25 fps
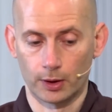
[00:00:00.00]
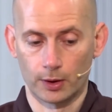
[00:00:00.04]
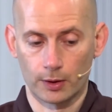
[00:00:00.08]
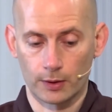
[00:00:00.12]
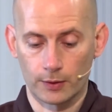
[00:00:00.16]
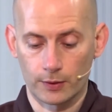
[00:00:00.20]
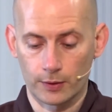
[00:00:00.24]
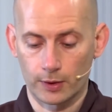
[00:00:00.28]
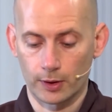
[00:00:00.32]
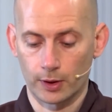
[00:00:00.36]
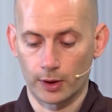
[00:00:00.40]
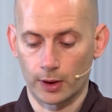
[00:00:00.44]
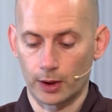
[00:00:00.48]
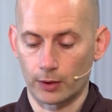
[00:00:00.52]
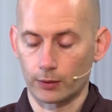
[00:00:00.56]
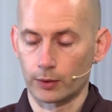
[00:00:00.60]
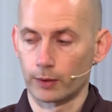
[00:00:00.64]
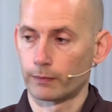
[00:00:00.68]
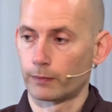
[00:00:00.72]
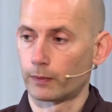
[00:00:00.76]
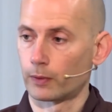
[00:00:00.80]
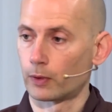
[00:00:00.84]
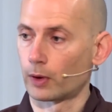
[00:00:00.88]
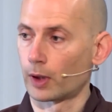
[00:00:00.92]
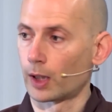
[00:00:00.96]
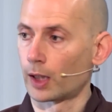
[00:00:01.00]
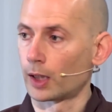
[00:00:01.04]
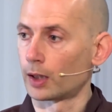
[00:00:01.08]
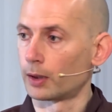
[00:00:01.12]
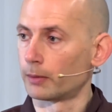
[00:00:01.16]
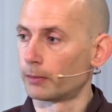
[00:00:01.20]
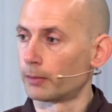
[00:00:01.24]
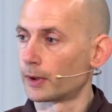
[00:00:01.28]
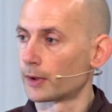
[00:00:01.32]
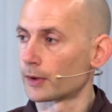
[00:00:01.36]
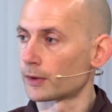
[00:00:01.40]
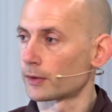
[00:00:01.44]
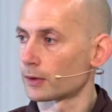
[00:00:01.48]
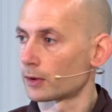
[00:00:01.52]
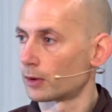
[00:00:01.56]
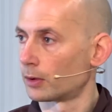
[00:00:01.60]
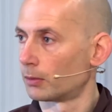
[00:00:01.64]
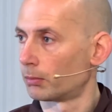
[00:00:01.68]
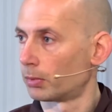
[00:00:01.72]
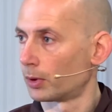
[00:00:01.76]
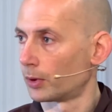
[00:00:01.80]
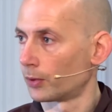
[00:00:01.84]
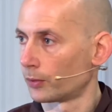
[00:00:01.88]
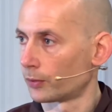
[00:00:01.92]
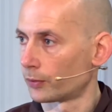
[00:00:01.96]
see how the four elements
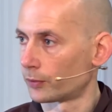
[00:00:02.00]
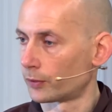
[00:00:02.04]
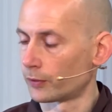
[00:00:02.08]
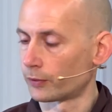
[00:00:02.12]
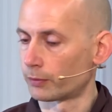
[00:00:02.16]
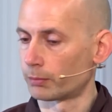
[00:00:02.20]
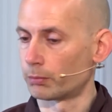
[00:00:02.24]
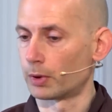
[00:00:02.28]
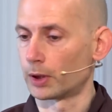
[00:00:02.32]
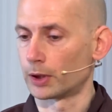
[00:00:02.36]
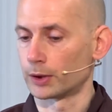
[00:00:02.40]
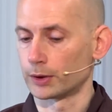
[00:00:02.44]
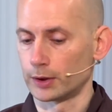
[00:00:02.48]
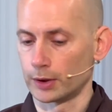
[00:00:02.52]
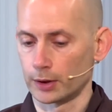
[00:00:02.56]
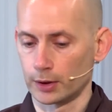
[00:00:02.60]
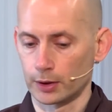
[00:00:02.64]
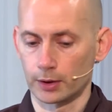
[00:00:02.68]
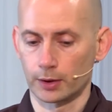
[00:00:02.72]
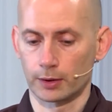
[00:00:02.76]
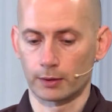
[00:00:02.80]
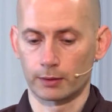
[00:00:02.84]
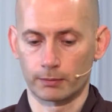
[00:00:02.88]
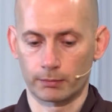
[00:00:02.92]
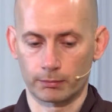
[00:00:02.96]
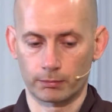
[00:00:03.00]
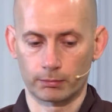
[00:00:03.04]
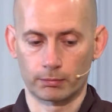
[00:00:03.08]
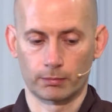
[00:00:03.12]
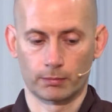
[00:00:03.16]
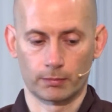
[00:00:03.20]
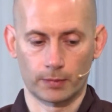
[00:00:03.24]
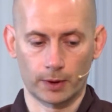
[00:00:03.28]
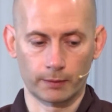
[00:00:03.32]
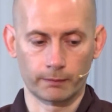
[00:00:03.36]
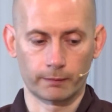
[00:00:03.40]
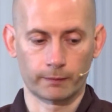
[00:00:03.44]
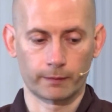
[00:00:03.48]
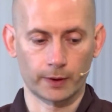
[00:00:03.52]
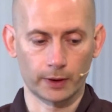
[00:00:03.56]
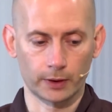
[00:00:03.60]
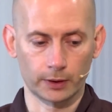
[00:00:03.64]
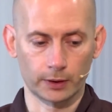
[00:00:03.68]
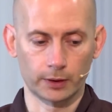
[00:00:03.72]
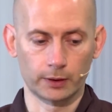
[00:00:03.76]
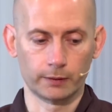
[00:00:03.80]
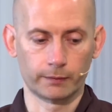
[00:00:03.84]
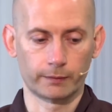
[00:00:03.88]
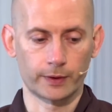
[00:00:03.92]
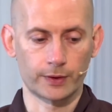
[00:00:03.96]
compose this body and feel
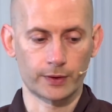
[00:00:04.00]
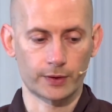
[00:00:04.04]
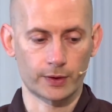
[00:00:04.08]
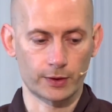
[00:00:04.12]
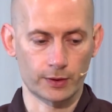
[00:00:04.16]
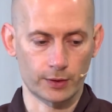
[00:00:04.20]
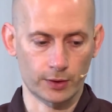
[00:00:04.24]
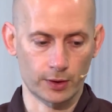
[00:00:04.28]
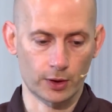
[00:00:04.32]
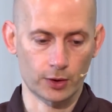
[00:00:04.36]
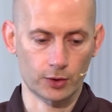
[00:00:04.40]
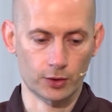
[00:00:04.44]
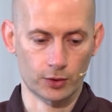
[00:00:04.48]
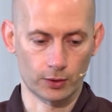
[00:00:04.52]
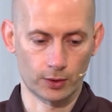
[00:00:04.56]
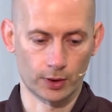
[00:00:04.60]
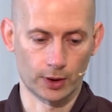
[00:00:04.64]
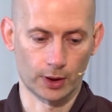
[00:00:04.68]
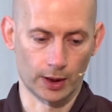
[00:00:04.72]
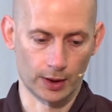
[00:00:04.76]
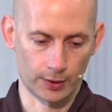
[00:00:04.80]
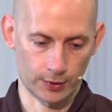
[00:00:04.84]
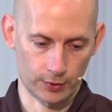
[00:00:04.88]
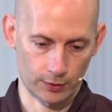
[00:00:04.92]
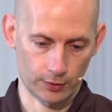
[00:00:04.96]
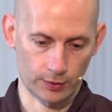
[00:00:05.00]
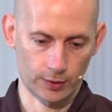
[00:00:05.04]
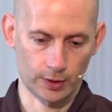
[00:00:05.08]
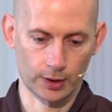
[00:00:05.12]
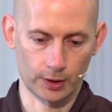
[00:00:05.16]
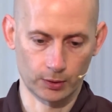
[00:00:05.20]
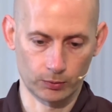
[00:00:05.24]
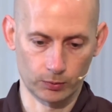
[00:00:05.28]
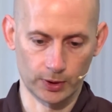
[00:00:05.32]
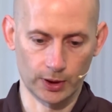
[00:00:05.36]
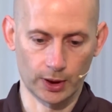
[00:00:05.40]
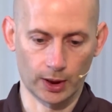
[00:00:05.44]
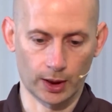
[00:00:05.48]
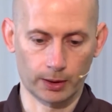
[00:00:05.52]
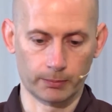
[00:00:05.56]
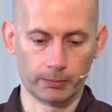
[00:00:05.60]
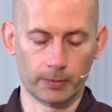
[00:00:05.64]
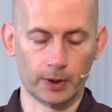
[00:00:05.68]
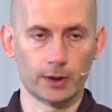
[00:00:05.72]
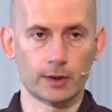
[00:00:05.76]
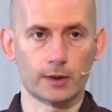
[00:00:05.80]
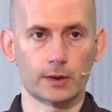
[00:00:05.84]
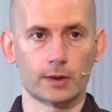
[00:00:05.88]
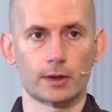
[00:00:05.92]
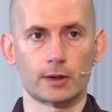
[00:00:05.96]
the different sensation and associated with
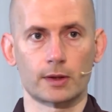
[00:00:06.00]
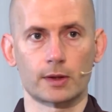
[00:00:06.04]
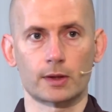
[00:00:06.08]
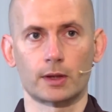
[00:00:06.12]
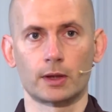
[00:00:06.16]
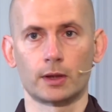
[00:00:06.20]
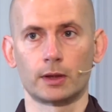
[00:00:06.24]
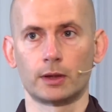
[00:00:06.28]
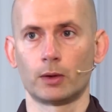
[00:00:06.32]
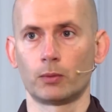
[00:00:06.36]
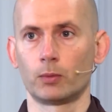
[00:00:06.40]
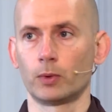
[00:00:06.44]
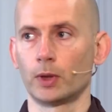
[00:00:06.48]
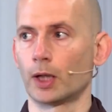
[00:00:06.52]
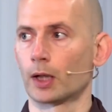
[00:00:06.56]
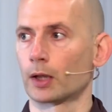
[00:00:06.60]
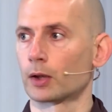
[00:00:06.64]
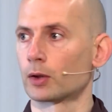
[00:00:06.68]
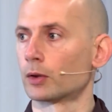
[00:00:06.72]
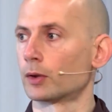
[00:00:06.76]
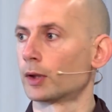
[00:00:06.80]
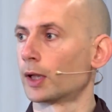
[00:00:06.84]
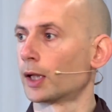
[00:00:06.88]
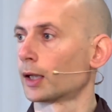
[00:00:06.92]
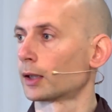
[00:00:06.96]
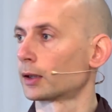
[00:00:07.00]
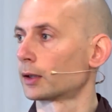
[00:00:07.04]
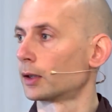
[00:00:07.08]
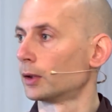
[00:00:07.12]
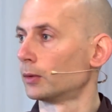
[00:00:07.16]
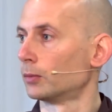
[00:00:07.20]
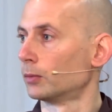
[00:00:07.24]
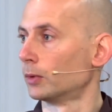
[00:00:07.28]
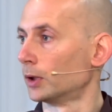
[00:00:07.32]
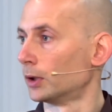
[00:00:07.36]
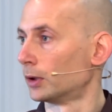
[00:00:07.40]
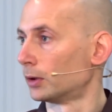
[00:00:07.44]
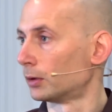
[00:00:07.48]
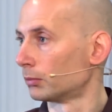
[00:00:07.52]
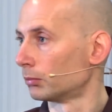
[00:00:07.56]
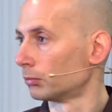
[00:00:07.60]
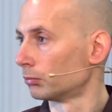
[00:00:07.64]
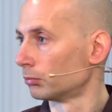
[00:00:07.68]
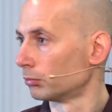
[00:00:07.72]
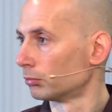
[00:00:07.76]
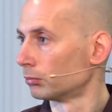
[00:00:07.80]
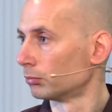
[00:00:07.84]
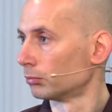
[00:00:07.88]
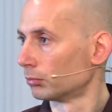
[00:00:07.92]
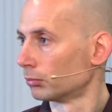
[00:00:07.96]
elements, and see that we are connected with
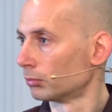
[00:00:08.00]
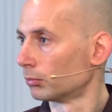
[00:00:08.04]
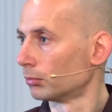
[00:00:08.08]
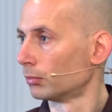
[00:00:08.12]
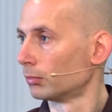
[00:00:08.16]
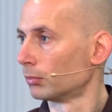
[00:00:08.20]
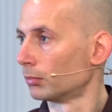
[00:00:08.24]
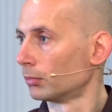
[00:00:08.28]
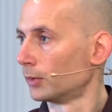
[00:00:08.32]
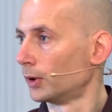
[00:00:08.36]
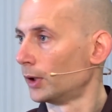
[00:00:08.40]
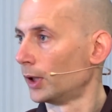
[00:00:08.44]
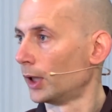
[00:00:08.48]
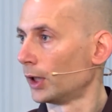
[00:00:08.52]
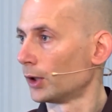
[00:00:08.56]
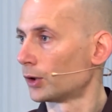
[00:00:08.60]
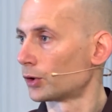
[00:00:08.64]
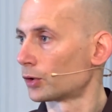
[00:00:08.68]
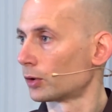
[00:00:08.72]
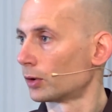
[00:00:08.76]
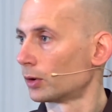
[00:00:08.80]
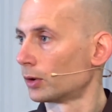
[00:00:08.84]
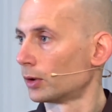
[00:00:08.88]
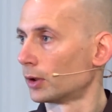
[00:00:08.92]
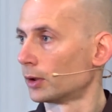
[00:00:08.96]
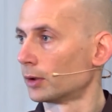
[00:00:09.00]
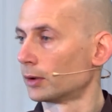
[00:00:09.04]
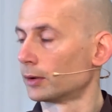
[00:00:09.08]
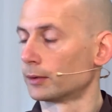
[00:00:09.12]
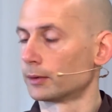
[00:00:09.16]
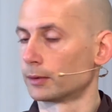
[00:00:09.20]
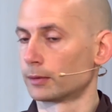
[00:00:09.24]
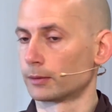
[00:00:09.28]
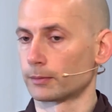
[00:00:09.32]
nature and